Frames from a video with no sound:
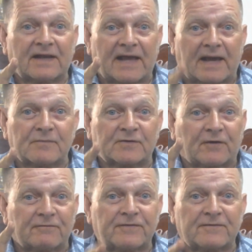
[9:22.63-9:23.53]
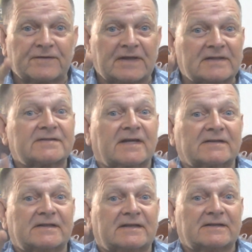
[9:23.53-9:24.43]
LEMs for 15,
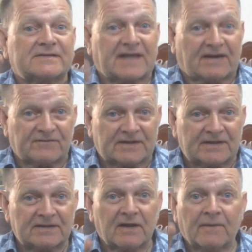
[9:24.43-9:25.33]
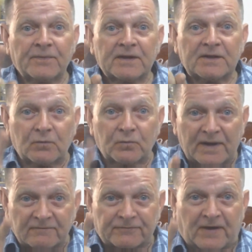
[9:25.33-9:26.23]
16 and 17, you
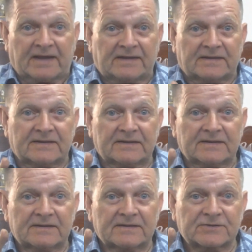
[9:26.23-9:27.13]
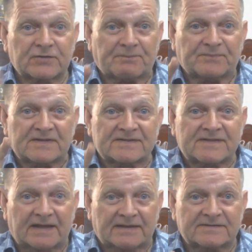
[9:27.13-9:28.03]
will find script that
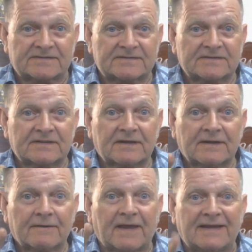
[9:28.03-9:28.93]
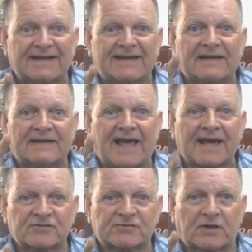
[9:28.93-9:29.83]
states they needed
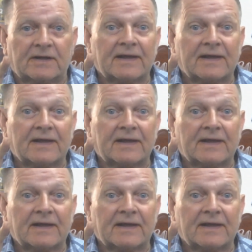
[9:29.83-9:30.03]
extra